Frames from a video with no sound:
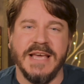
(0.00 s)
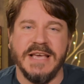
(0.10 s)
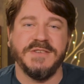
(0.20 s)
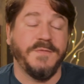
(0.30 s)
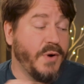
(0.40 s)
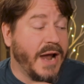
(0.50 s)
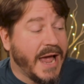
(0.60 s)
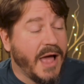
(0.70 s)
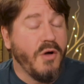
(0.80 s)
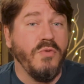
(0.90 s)
test for
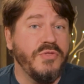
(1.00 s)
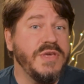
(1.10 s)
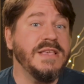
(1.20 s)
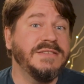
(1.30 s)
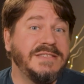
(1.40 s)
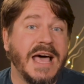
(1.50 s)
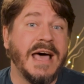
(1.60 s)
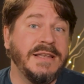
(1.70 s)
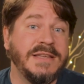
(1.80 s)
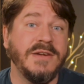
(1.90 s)
how these
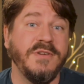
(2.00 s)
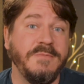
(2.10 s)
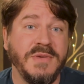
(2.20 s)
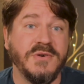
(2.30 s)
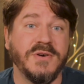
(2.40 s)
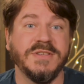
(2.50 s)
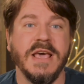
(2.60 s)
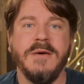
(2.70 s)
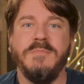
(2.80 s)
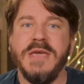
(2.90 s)
non-dairy milks
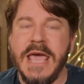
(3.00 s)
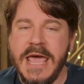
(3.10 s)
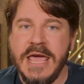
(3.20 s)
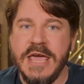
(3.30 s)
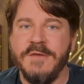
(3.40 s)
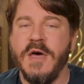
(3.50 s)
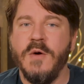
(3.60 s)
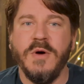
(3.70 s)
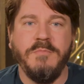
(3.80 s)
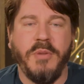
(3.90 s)
behave
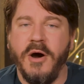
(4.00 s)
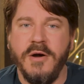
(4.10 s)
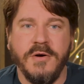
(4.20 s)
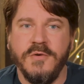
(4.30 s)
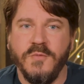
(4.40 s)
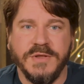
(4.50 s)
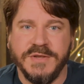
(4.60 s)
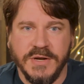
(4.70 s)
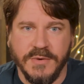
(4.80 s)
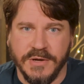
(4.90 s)
when partnered with
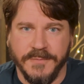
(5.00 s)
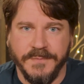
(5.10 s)
cereal.